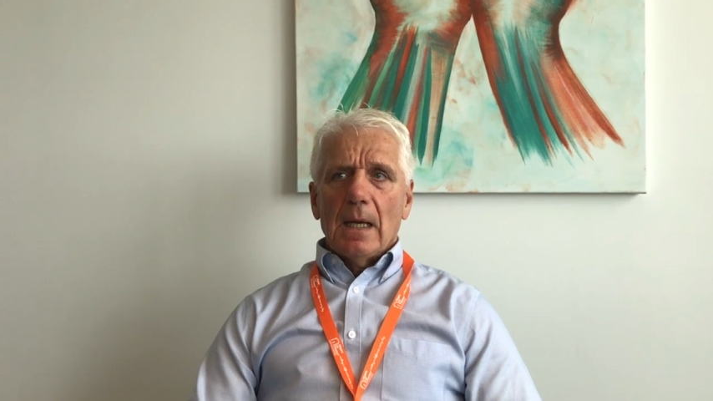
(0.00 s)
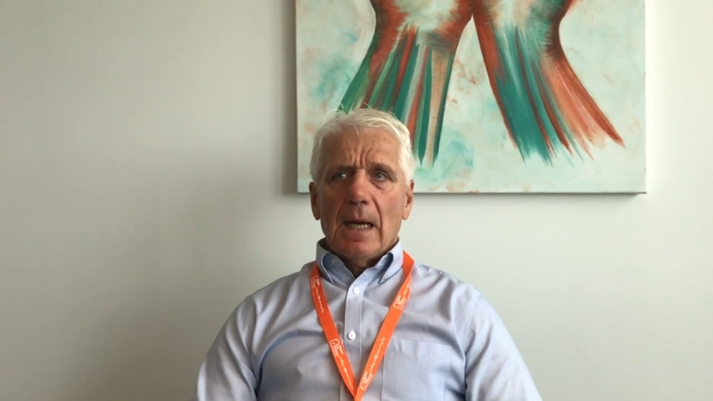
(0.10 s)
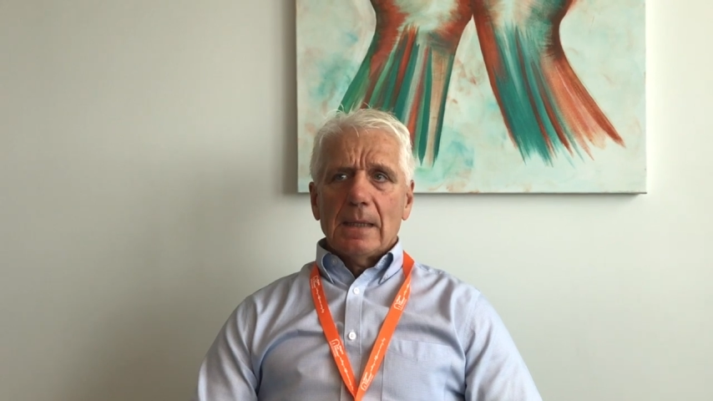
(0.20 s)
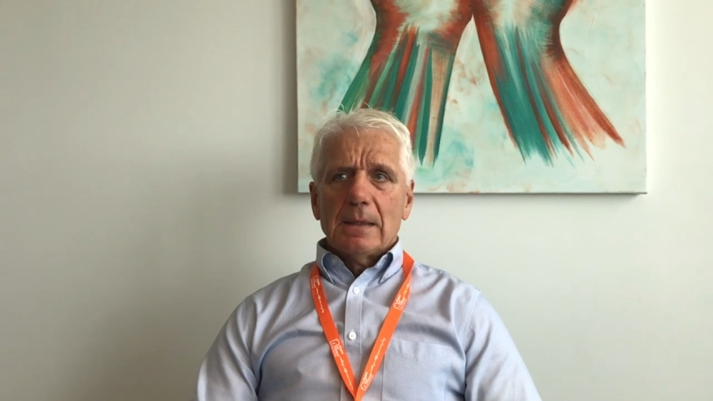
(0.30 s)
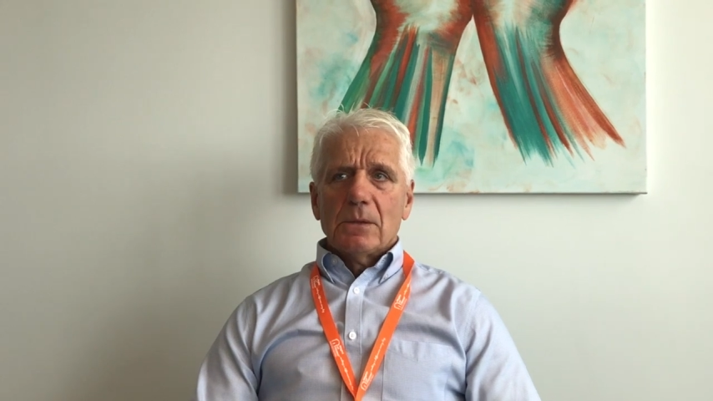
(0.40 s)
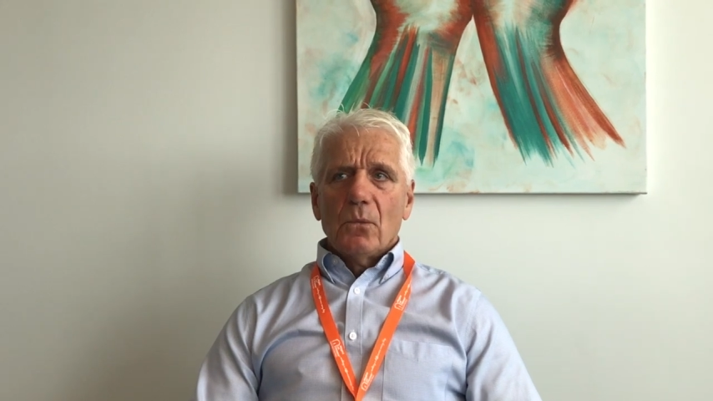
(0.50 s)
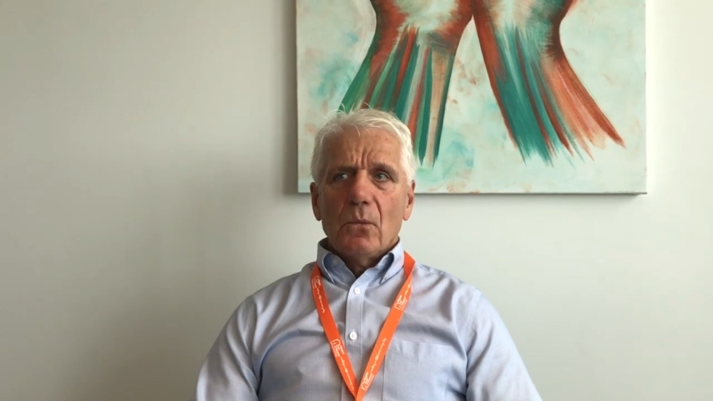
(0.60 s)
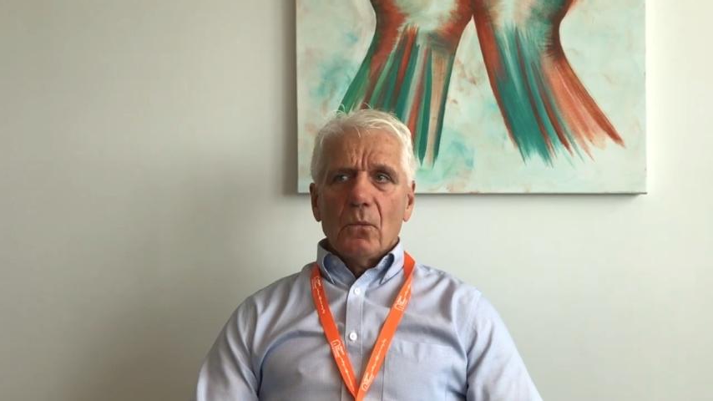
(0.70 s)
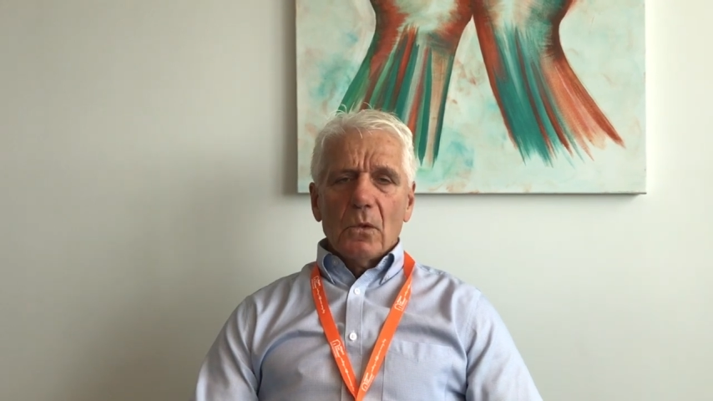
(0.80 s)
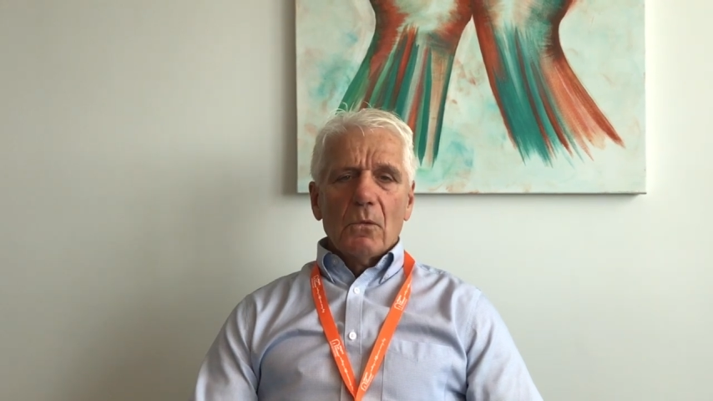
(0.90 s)

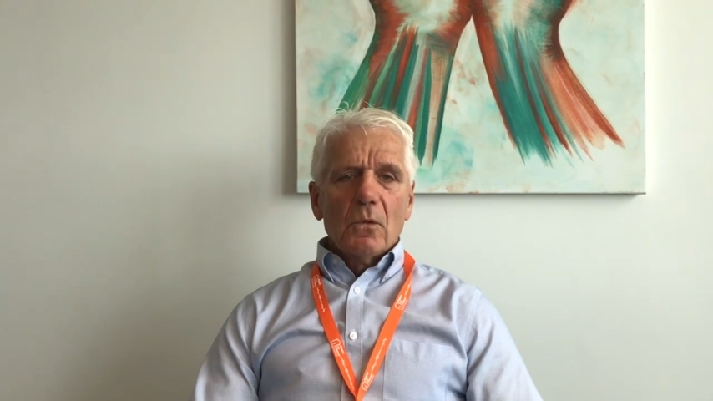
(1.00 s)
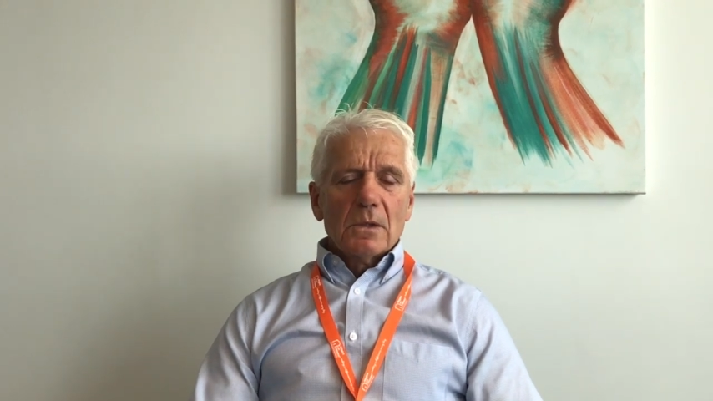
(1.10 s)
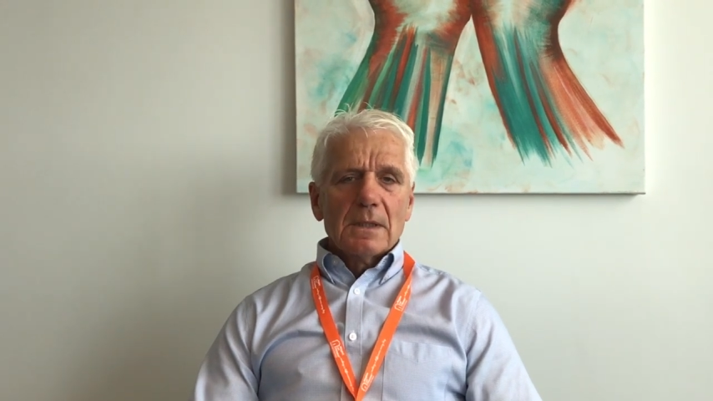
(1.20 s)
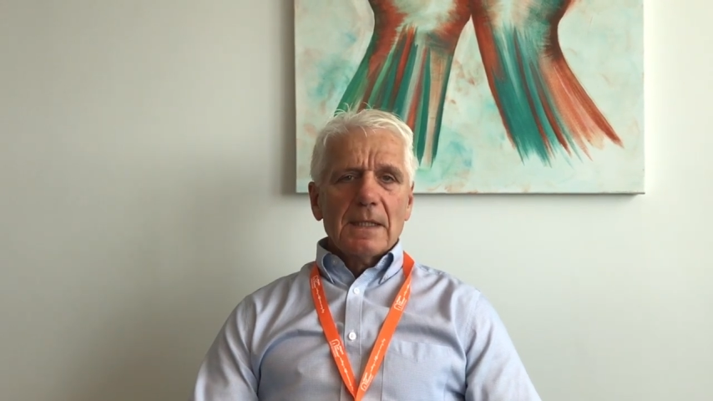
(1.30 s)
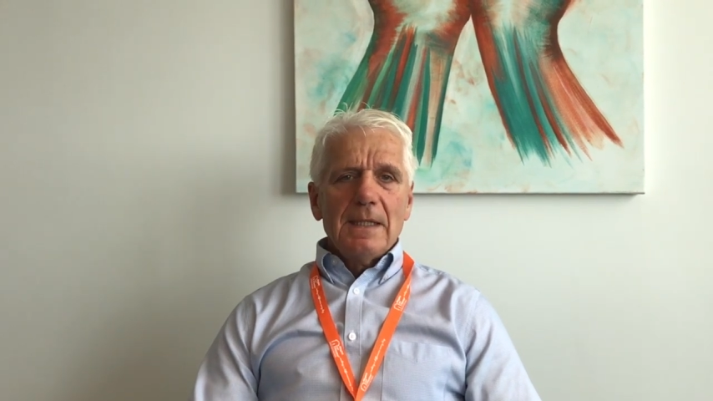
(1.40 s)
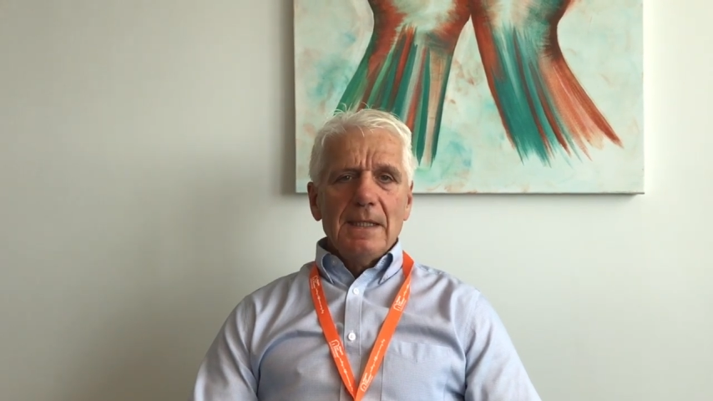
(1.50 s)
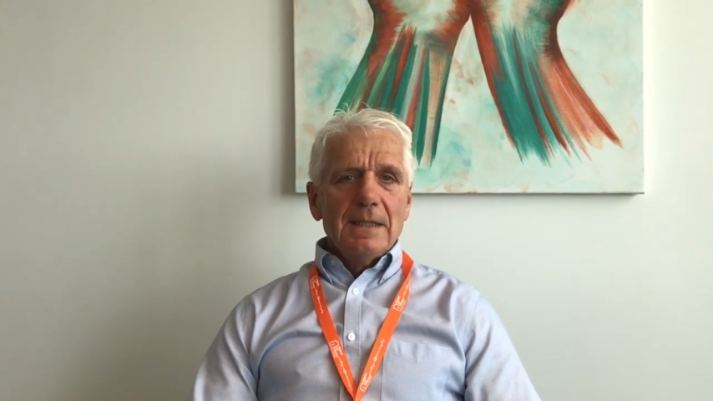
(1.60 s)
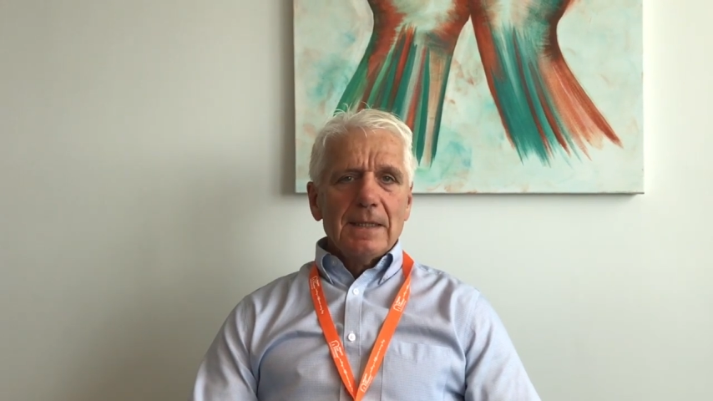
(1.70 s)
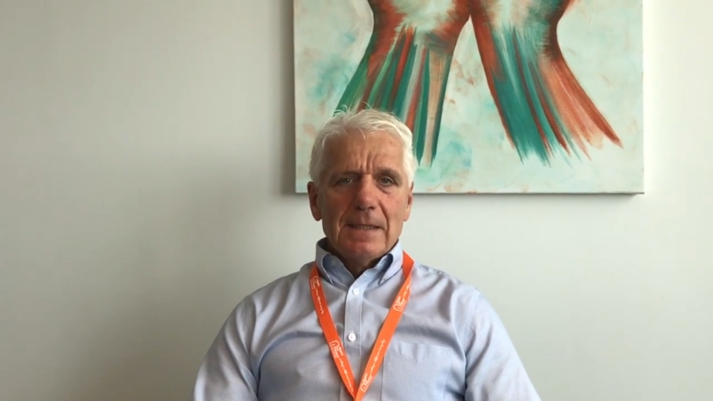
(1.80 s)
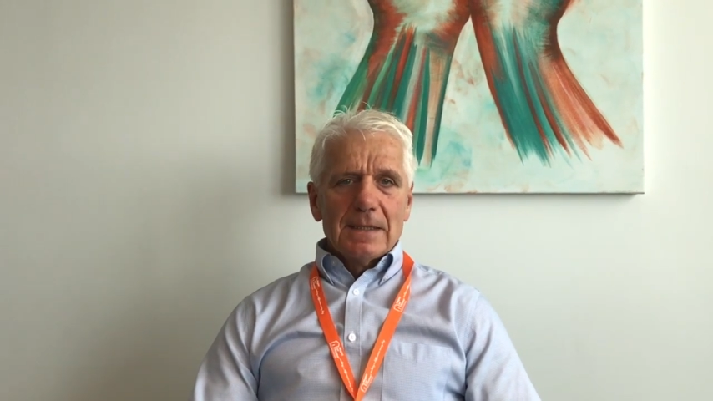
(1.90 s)
and the key
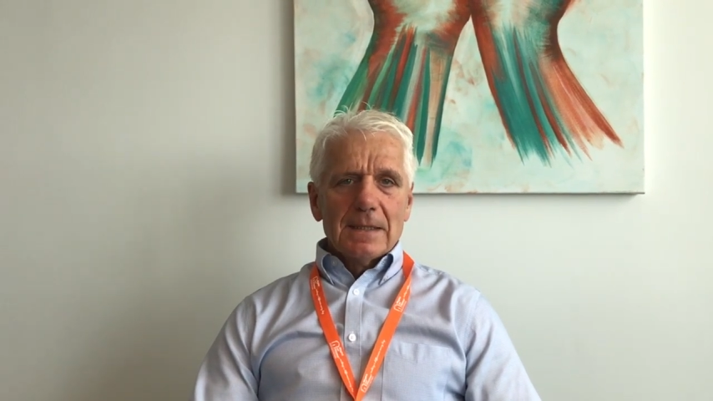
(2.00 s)
thing